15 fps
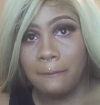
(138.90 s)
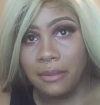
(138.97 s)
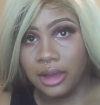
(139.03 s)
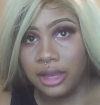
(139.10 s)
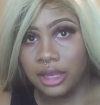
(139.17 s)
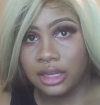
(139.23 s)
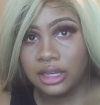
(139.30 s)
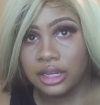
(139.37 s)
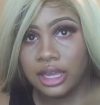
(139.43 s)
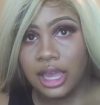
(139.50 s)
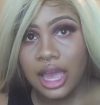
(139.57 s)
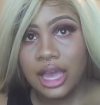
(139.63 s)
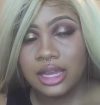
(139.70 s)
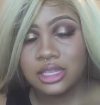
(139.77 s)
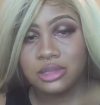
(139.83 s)
but
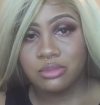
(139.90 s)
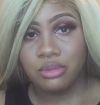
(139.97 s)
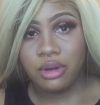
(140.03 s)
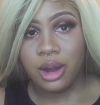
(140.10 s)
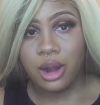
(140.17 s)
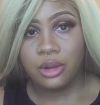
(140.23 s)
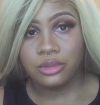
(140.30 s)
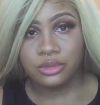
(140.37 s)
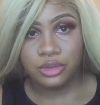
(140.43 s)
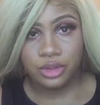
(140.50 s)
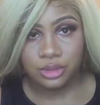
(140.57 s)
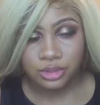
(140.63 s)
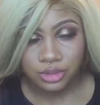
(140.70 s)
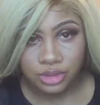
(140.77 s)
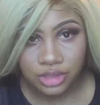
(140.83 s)
it has brown
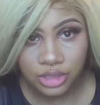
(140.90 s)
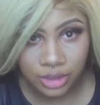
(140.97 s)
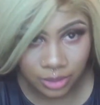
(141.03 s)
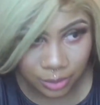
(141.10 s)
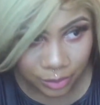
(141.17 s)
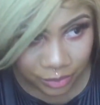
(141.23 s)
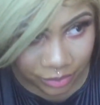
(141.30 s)
roots.